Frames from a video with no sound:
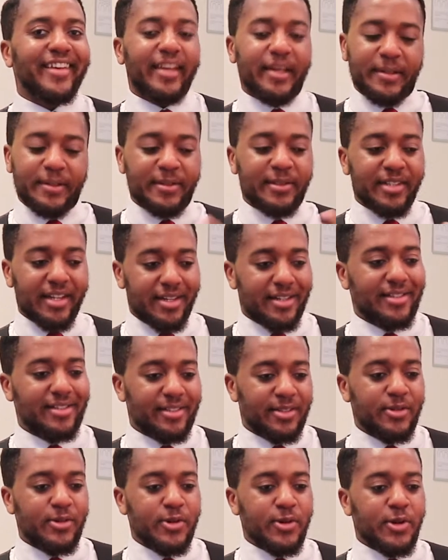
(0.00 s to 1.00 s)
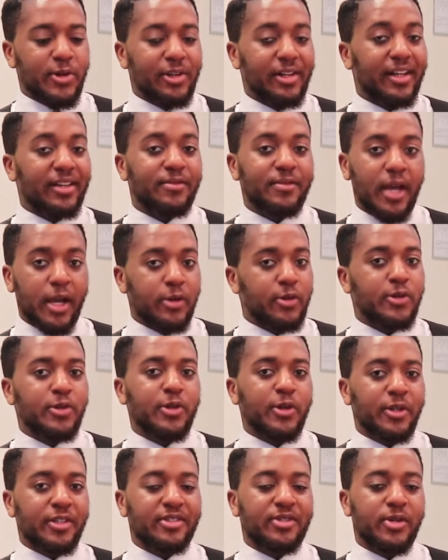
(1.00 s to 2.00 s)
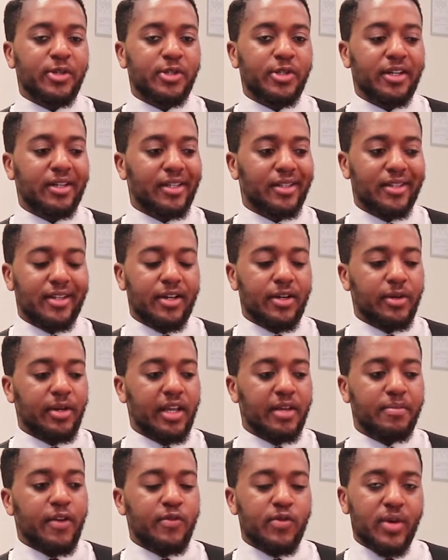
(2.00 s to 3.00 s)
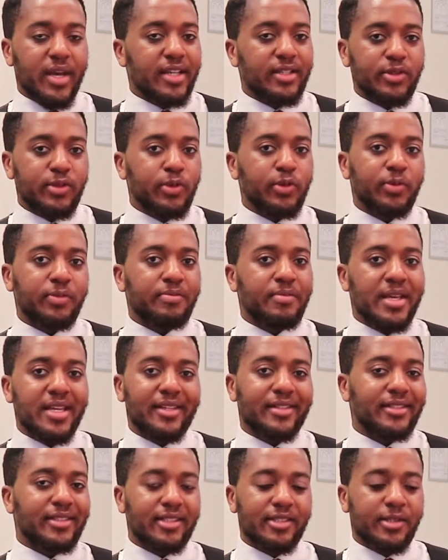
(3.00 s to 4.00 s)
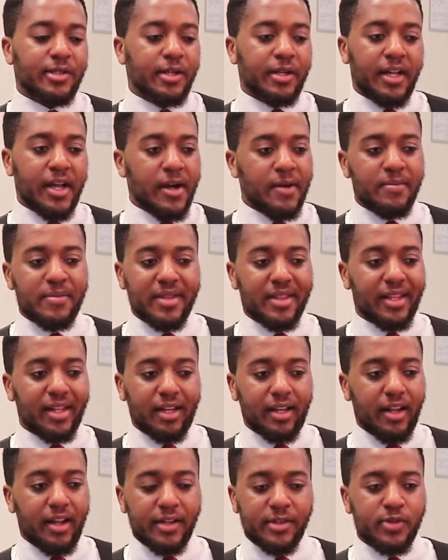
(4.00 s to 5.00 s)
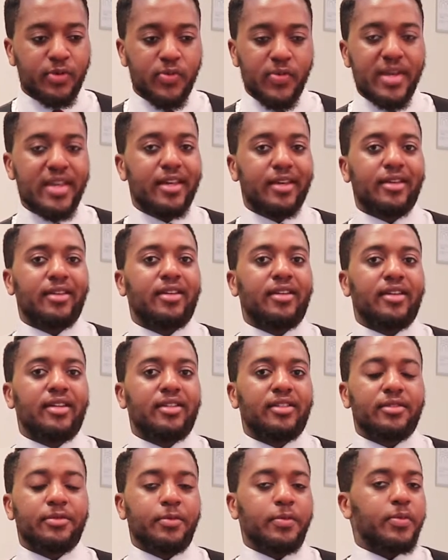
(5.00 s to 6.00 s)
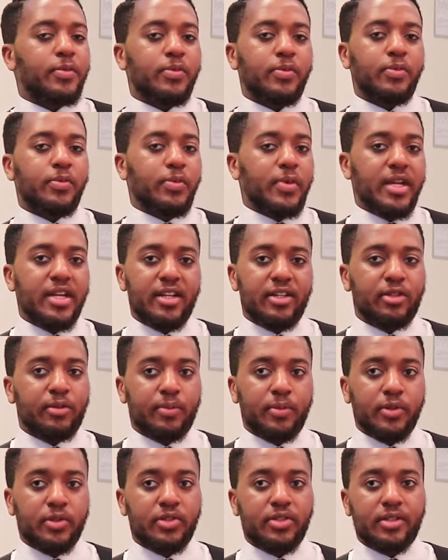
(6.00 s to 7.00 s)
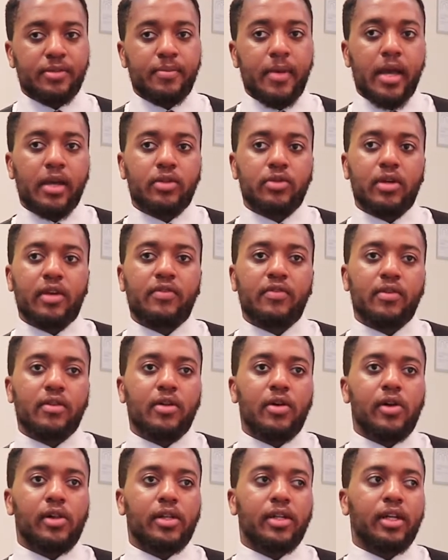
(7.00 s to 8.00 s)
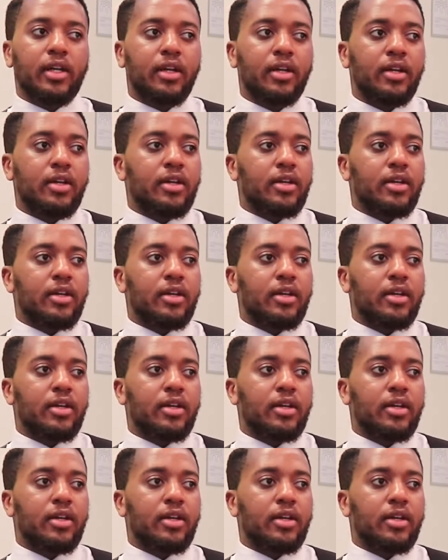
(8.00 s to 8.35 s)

It's Chinese New Year, like factories are gonna start shutting down. Like if you guys don't make a decision and come in the next week, we need to push this back to after the holiday.